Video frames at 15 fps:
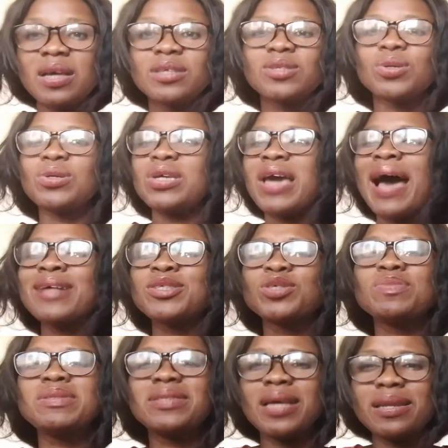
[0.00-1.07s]
So it has
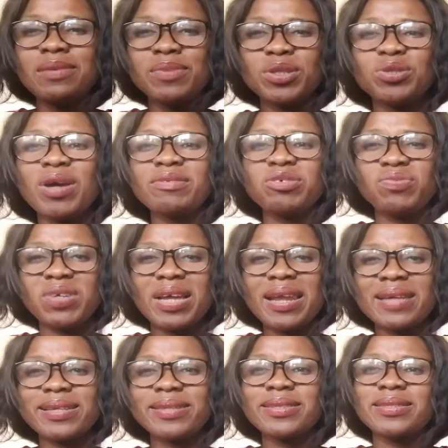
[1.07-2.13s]
to be deliberate. You have to
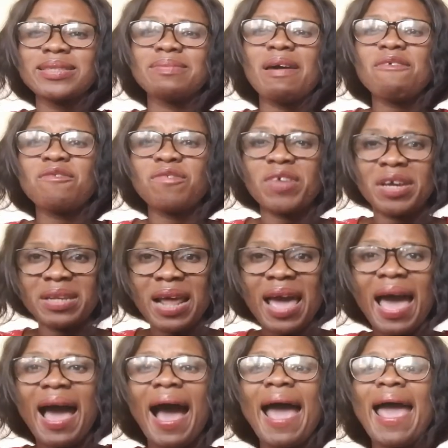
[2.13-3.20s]
realize that this is my friend.
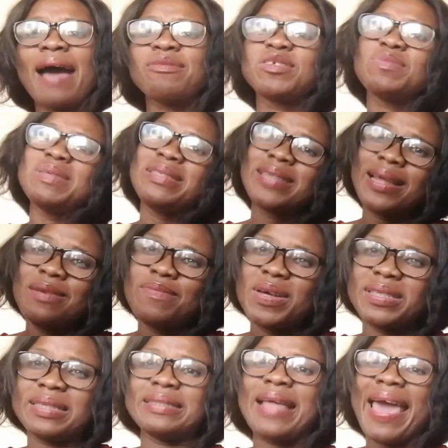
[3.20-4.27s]
I have to be
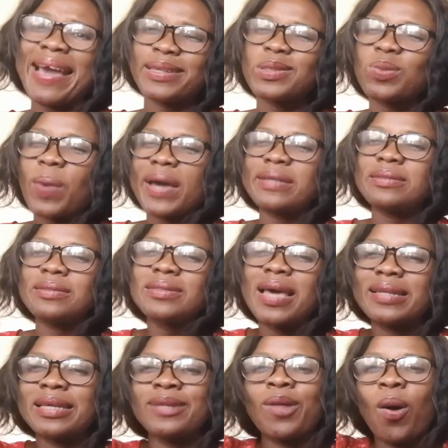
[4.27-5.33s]
deliberate in
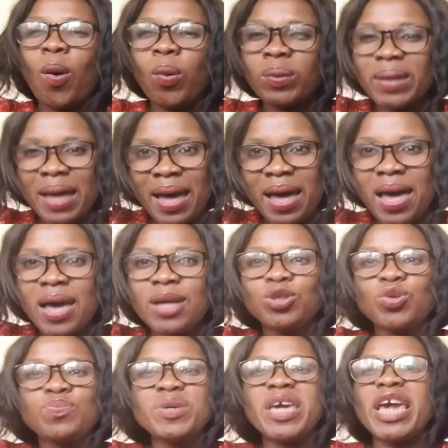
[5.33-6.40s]
XYZ in order
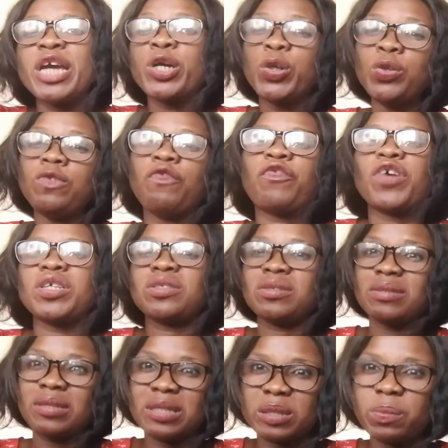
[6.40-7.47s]
to be a good friend
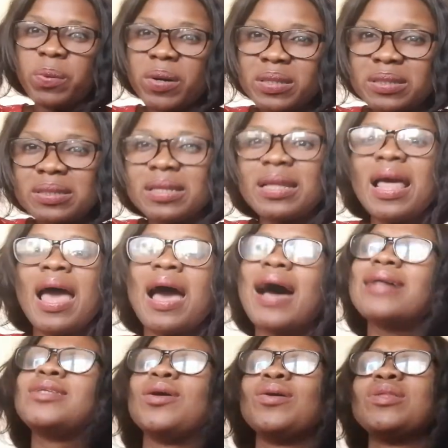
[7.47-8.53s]
to this person.
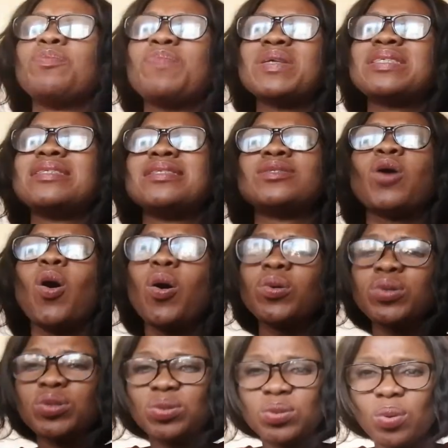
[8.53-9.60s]
And the other person is
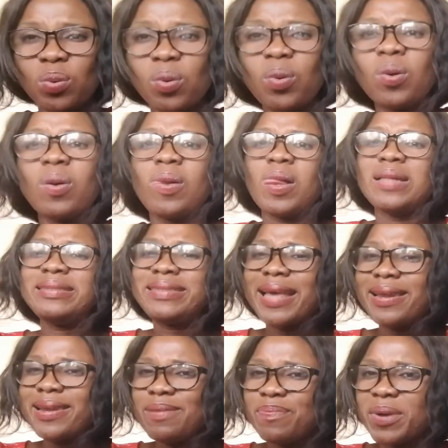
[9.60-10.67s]
also
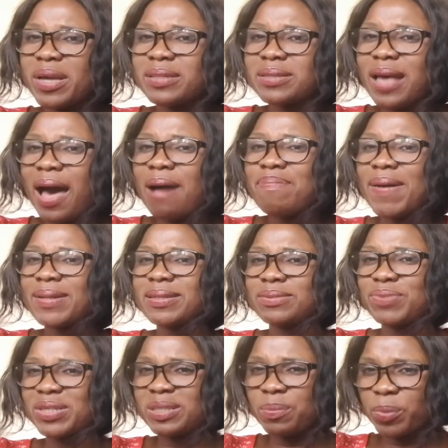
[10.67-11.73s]
deliberate about
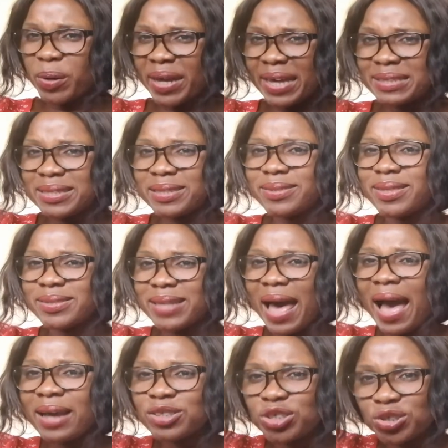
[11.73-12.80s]
reciprocating this
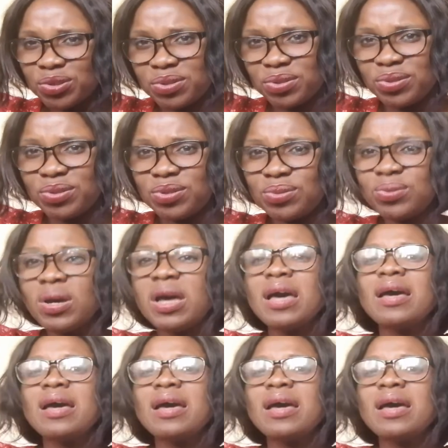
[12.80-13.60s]
action to you.